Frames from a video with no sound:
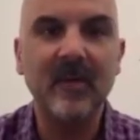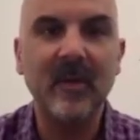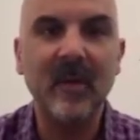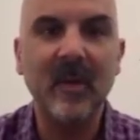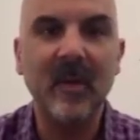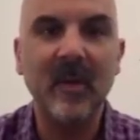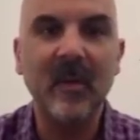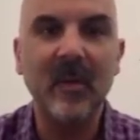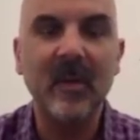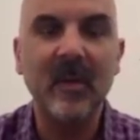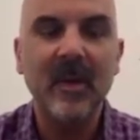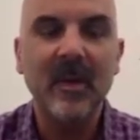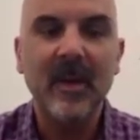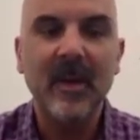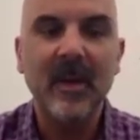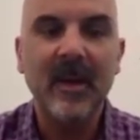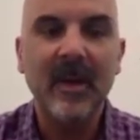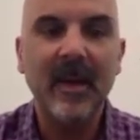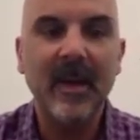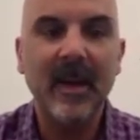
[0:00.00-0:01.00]
So,
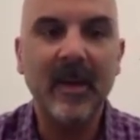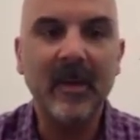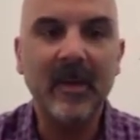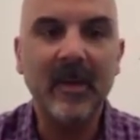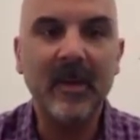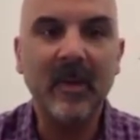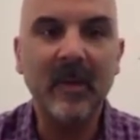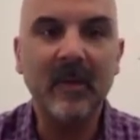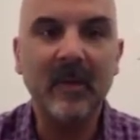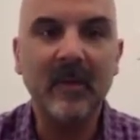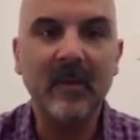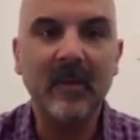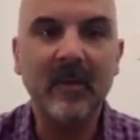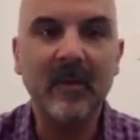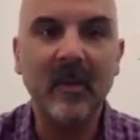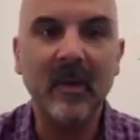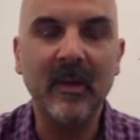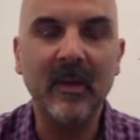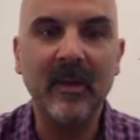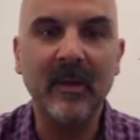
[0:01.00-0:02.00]
um, you know, if you
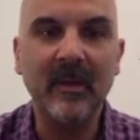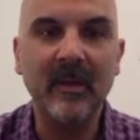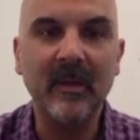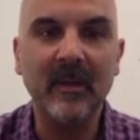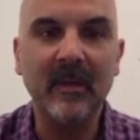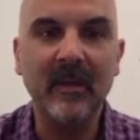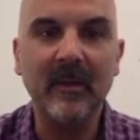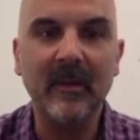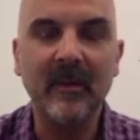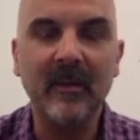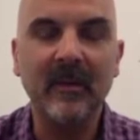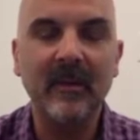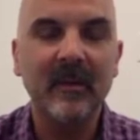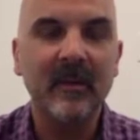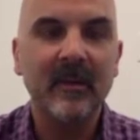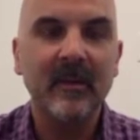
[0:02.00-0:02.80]
want to get your